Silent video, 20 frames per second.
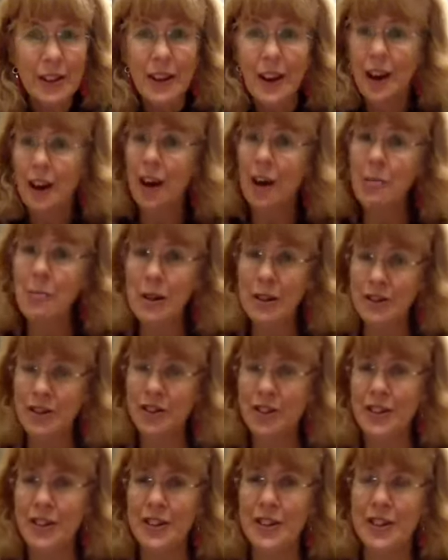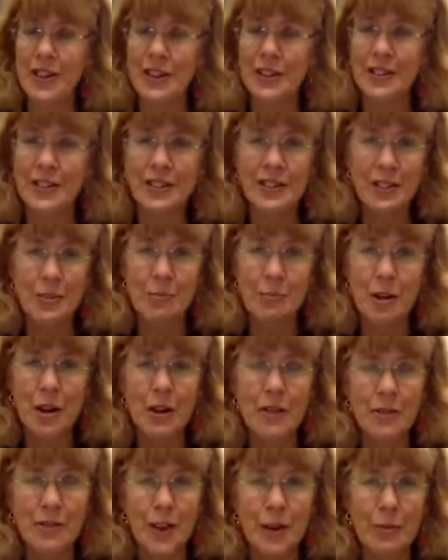I'm actually the youngest in my
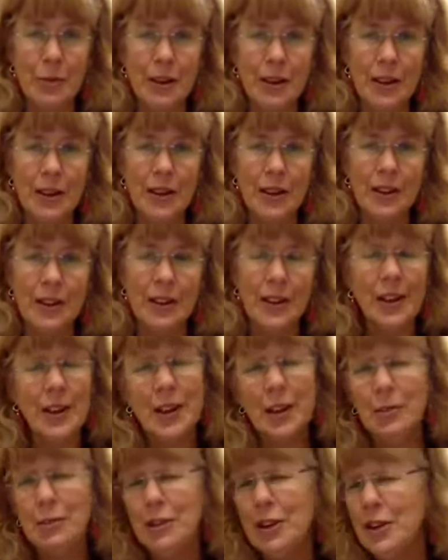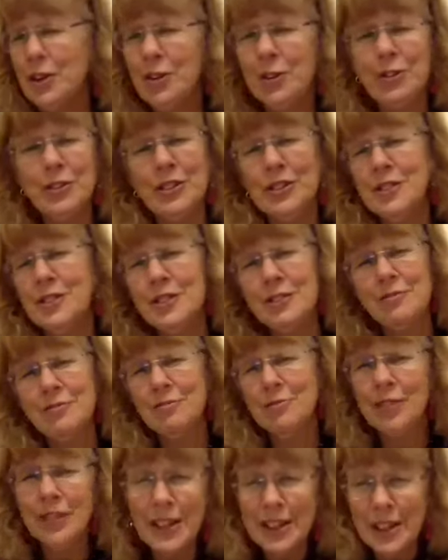family. But of course, it doesn't
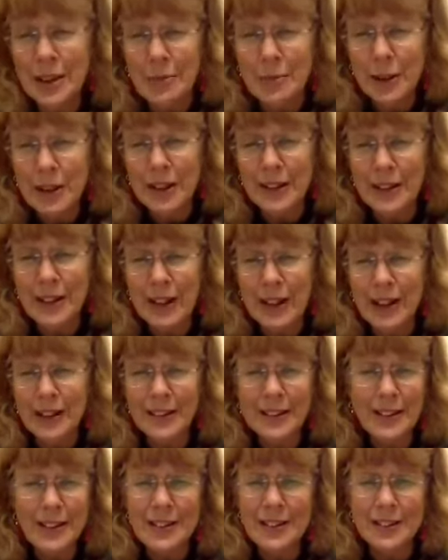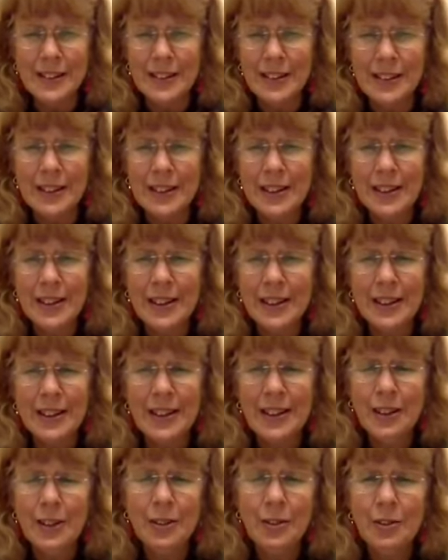really mean that, does it?
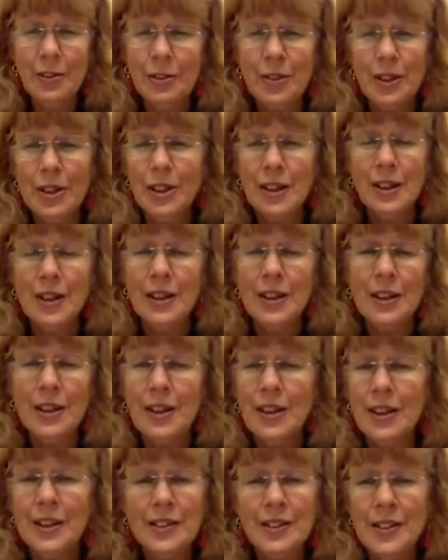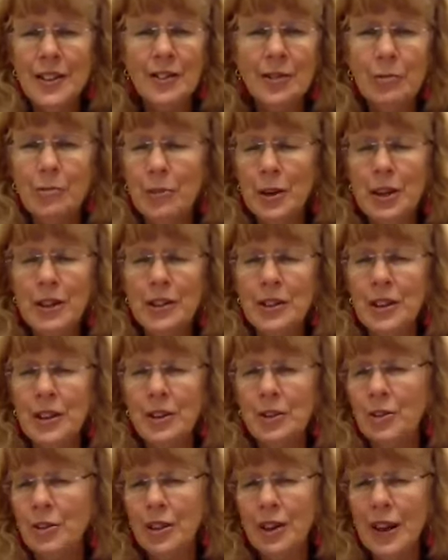It doesn't mean that
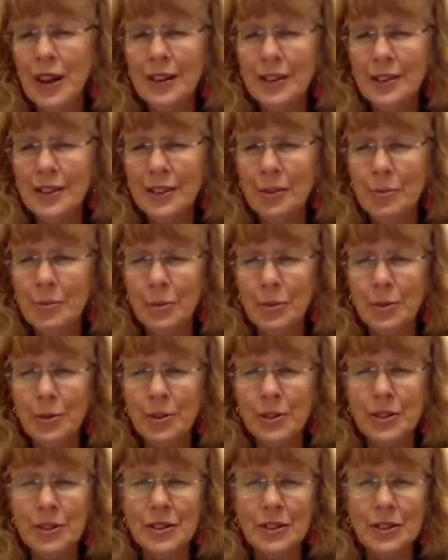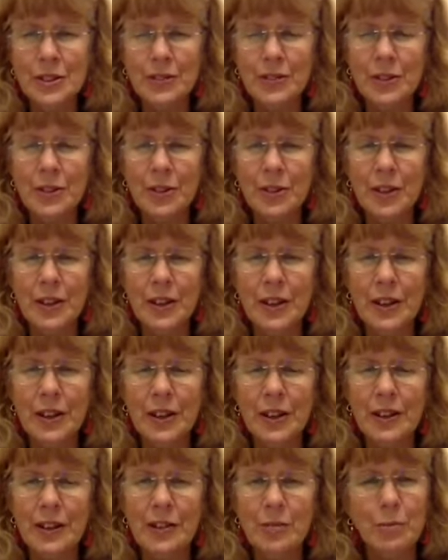you're less important if you're the
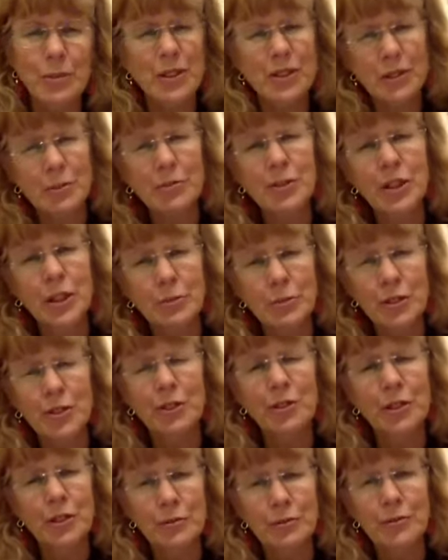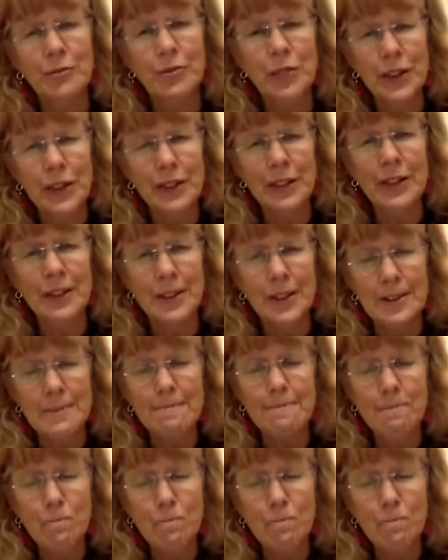youngest, but sometimes you can feel it.